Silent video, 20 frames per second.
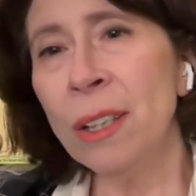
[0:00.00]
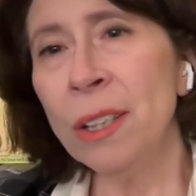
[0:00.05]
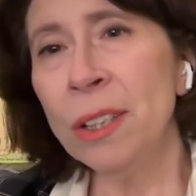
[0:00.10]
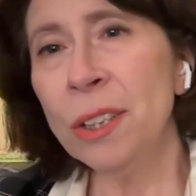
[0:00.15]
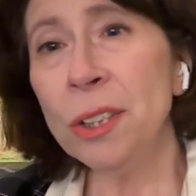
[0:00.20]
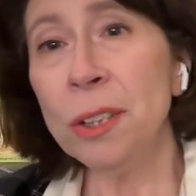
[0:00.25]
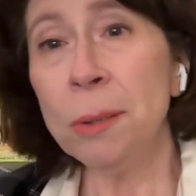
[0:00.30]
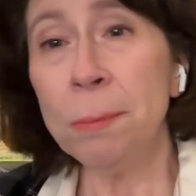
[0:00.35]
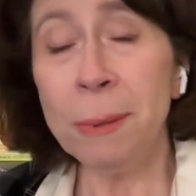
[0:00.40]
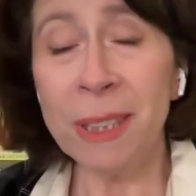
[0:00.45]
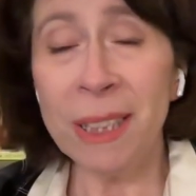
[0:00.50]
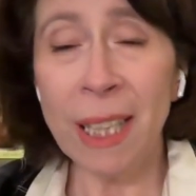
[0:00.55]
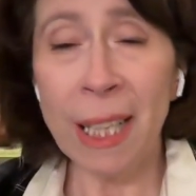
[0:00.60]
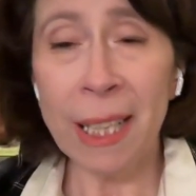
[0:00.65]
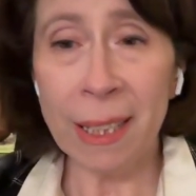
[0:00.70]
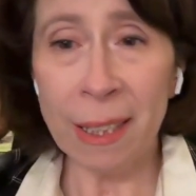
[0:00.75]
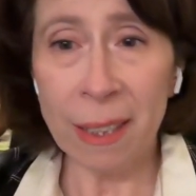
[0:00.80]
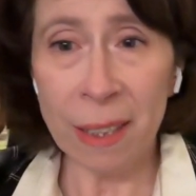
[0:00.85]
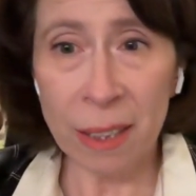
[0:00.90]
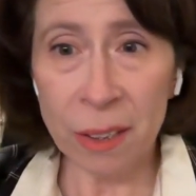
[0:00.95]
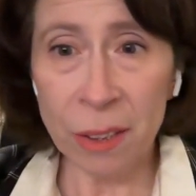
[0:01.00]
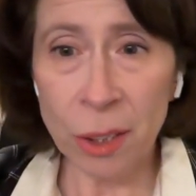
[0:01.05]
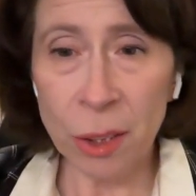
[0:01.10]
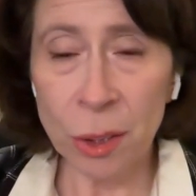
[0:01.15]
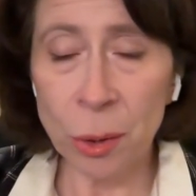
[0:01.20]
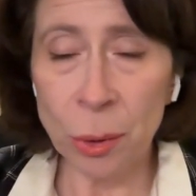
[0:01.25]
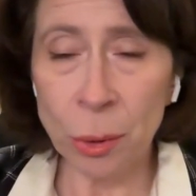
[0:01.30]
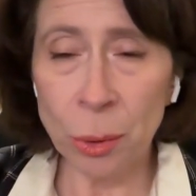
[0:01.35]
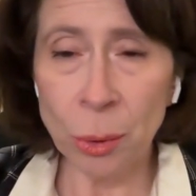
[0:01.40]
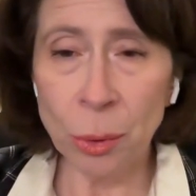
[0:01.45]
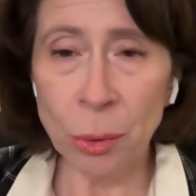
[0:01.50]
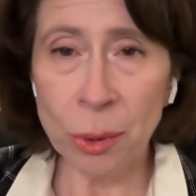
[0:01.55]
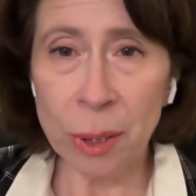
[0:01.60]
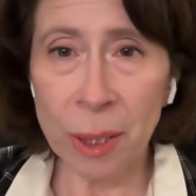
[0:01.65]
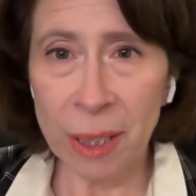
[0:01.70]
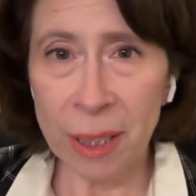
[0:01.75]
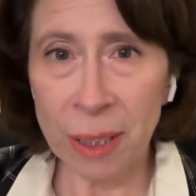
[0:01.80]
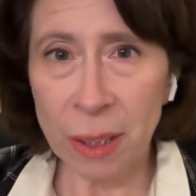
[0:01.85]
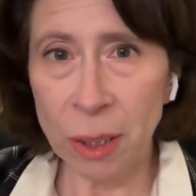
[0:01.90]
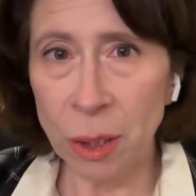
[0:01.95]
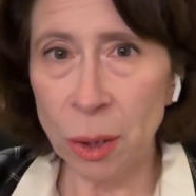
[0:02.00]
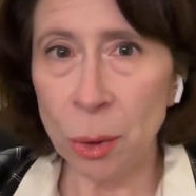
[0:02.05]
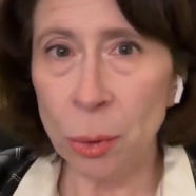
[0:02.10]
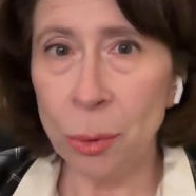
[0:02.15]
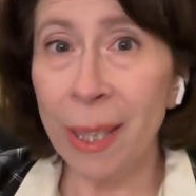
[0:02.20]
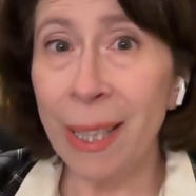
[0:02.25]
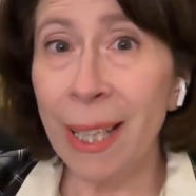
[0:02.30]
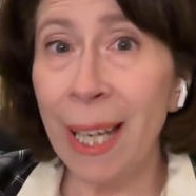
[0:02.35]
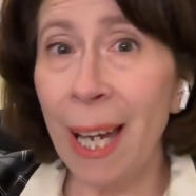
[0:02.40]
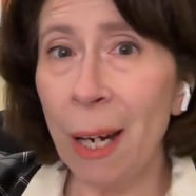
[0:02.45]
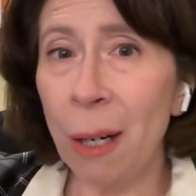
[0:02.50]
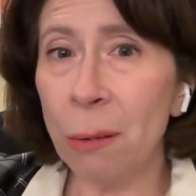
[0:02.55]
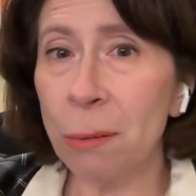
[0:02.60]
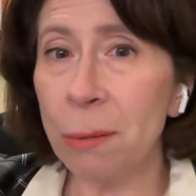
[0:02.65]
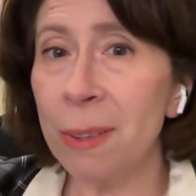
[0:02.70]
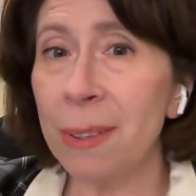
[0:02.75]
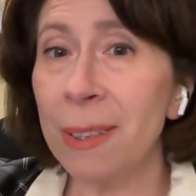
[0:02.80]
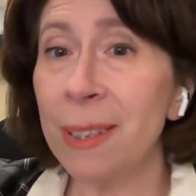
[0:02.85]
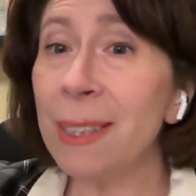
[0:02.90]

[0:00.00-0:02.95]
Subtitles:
should be taken into account.